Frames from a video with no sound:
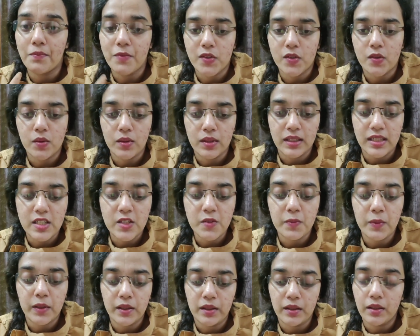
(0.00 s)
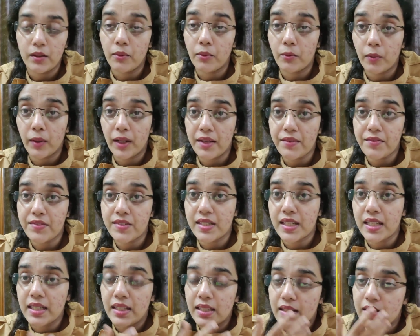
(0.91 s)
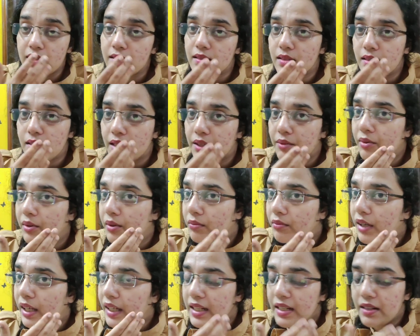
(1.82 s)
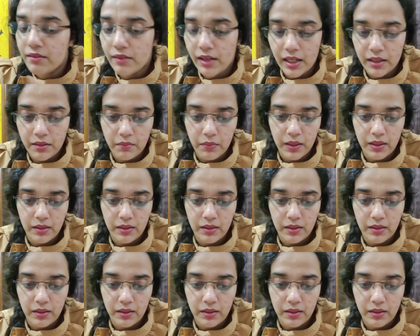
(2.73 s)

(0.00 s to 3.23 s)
So this particular one, what I've seen is they were very red,